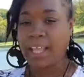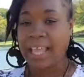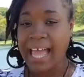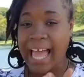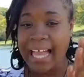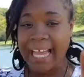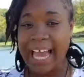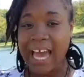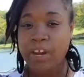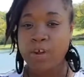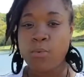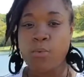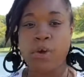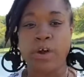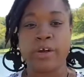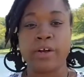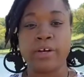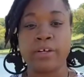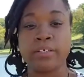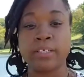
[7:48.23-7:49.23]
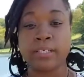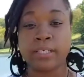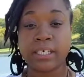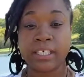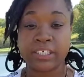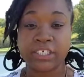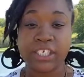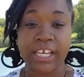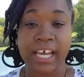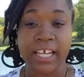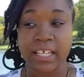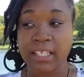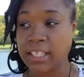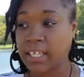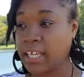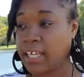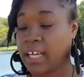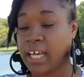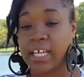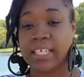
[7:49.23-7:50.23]
I got a word, a
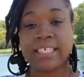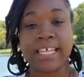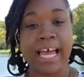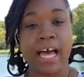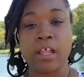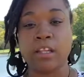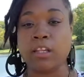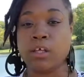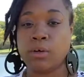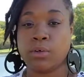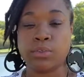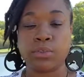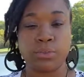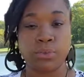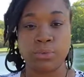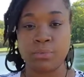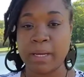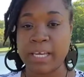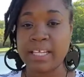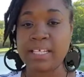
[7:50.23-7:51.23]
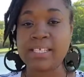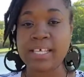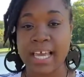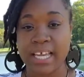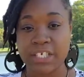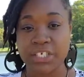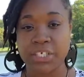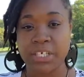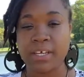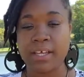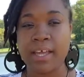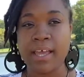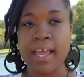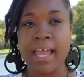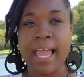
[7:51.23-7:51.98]
channeling, a download through meditation,